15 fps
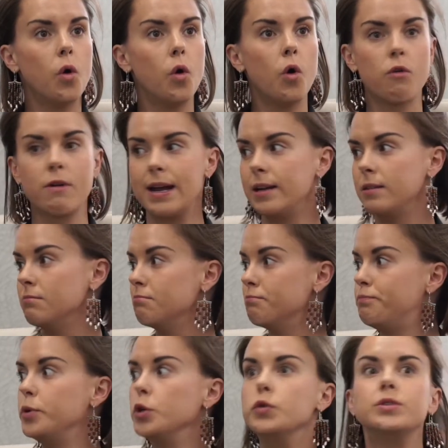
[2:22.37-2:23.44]
or in
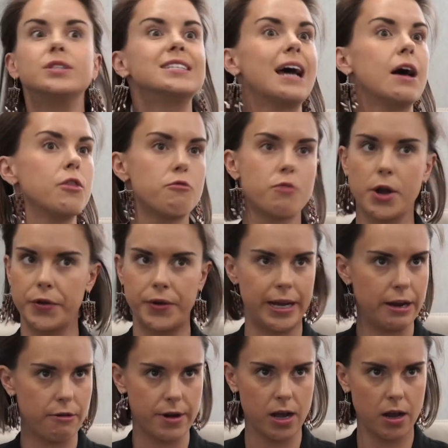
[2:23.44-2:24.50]
Boots down the road
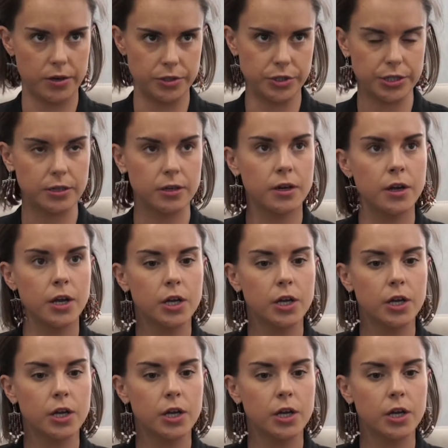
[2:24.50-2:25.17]
here in London.